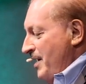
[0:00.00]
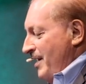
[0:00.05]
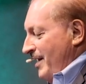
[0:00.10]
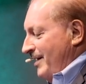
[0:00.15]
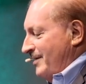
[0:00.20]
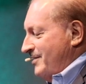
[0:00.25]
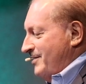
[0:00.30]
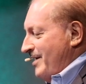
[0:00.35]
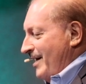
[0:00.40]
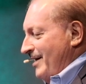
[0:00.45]

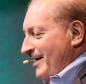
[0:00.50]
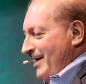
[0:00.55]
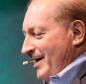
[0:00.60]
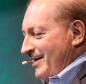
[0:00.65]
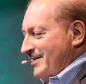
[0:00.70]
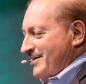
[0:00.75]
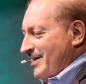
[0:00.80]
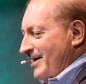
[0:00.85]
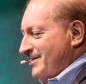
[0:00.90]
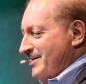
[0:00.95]
It's
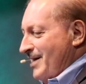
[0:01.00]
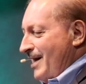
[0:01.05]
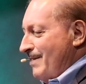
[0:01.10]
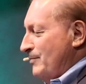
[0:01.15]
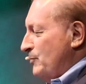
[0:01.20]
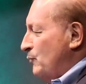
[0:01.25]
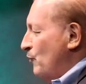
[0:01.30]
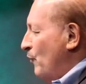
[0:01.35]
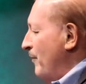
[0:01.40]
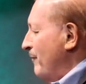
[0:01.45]
that same
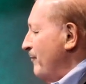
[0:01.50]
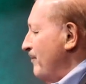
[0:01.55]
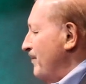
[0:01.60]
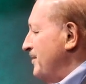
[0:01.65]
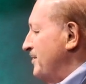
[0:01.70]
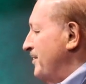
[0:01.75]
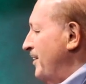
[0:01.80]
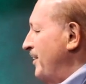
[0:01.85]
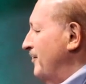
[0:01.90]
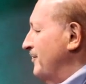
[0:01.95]
story from
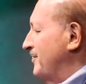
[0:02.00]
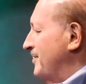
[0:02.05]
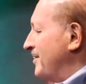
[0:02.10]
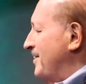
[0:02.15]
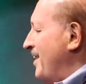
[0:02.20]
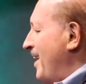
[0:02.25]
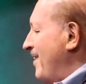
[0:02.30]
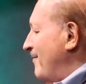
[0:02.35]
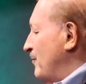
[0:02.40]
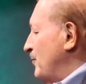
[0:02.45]
Ezekiel that
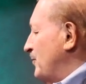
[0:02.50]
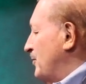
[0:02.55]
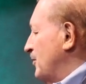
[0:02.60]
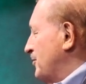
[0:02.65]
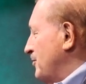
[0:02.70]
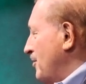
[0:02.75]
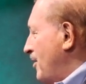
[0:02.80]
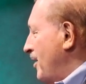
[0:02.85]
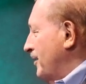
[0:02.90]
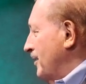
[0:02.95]
David was
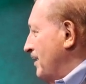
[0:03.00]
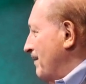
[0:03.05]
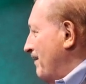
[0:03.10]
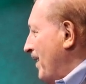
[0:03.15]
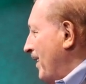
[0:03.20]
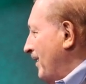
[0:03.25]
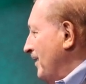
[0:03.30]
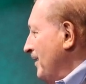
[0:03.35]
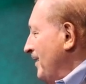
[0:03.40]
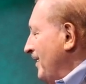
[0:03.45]
just talking
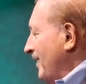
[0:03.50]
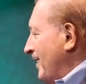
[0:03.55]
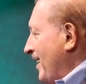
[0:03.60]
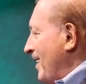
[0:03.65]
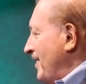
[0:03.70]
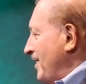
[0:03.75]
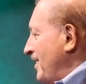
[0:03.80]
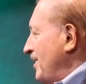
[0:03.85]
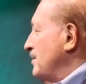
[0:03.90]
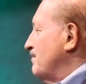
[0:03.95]
about.
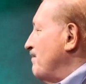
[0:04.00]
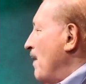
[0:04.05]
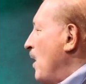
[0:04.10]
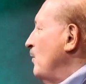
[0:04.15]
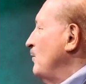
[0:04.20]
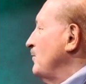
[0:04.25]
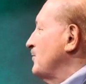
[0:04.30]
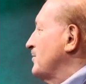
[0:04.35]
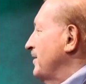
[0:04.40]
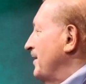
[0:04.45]
Can these
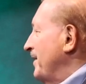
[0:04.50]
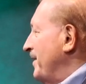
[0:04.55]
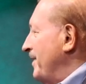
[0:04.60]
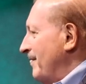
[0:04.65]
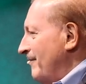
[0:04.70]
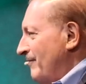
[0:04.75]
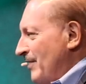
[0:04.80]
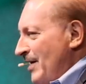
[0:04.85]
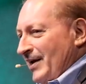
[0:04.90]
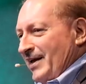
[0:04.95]
bones
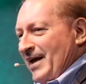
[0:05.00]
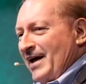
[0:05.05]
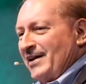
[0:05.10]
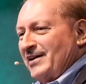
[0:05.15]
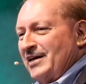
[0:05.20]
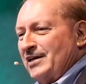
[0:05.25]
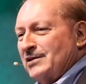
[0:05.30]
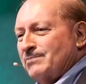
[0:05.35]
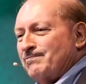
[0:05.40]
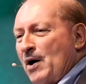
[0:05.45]
live? Can
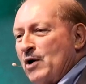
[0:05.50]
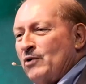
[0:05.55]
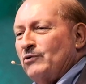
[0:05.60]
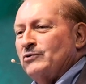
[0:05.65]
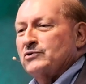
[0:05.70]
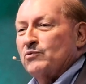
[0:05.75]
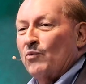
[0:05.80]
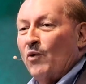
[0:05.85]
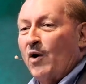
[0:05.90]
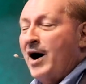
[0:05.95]
these
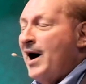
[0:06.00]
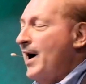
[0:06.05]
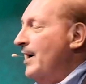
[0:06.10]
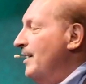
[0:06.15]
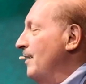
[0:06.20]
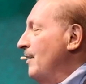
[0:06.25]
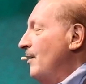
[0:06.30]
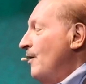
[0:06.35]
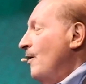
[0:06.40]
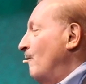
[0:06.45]
bones
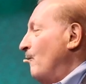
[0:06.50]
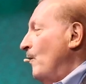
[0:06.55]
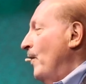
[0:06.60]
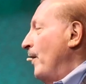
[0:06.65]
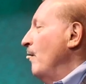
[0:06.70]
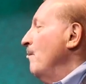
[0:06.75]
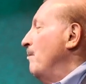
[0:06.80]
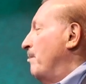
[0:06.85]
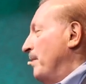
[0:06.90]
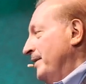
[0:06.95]
walk?
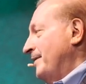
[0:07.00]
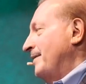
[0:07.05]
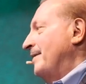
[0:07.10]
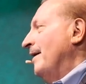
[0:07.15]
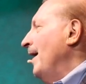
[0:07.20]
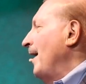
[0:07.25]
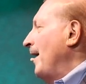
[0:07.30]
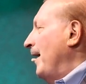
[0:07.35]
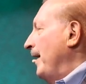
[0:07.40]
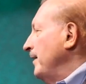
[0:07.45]
Well, but
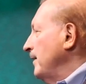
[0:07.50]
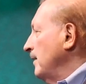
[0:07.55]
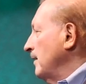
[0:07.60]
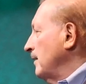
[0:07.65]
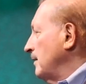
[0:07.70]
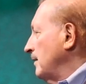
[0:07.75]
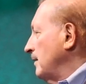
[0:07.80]
God,